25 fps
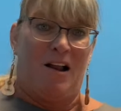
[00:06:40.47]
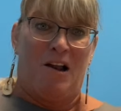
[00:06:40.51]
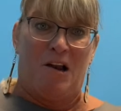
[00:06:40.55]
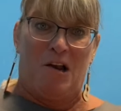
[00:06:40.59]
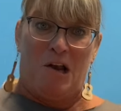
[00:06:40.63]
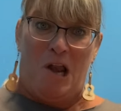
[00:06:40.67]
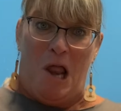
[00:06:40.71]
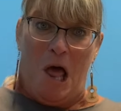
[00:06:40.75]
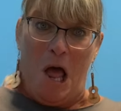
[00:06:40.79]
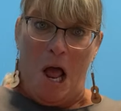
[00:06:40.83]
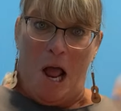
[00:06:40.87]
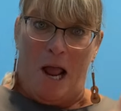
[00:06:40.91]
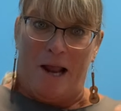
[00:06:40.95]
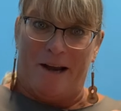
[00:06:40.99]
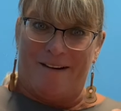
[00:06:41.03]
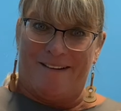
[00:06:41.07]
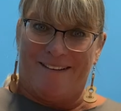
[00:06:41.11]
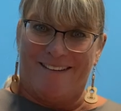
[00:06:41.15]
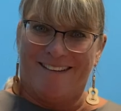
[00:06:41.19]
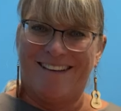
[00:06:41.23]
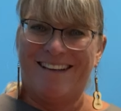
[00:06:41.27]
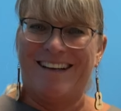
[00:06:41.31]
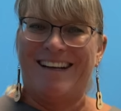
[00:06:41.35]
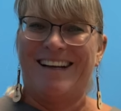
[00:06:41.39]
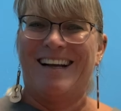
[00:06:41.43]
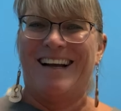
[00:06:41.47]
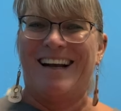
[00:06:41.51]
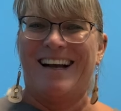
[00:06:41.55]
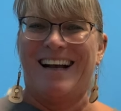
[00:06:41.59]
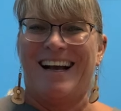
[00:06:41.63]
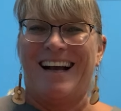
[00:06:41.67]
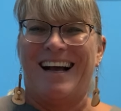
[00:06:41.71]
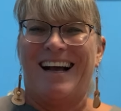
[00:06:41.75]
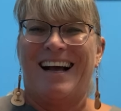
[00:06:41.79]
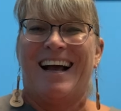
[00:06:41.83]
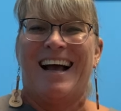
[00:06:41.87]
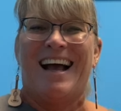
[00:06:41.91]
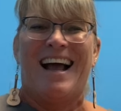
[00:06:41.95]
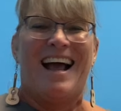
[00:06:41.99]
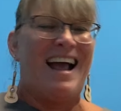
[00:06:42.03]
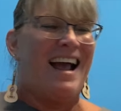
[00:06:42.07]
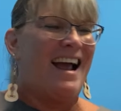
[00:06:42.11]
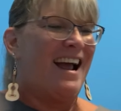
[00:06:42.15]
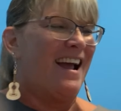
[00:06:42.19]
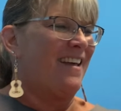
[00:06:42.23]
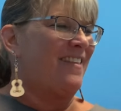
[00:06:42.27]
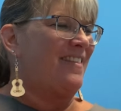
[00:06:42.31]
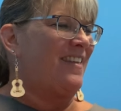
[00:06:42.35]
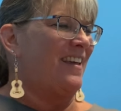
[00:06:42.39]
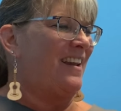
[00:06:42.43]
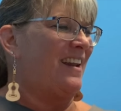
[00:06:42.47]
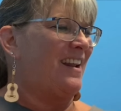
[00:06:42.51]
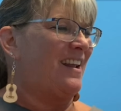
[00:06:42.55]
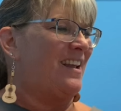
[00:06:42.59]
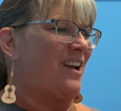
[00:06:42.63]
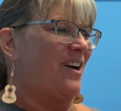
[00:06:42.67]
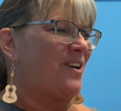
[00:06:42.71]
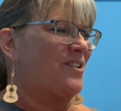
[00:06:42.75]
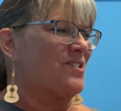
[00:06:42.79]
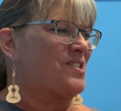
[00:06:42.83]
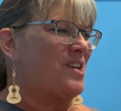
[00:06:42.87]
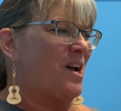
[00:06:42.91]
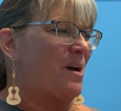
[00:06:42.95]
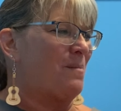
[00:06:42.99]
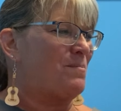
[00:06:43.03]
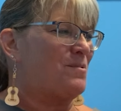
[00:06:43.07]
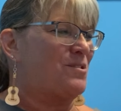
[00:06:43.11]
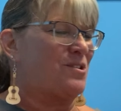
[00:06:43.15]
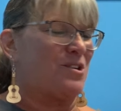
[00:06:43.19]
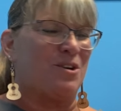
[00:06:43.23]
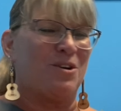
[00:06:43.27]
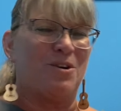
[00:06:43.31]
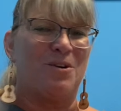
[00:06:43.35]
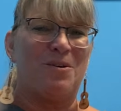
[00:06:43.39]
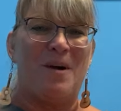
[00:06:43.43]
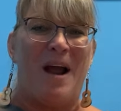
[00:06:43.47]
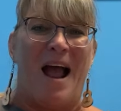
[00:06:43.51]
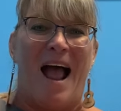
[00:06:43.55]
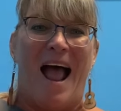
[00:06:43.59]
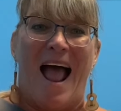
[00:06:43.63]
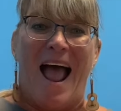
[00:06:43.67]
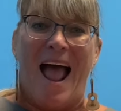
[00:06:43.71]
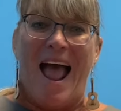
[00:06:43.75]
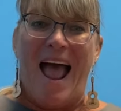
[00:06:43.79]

line. Then it goes up to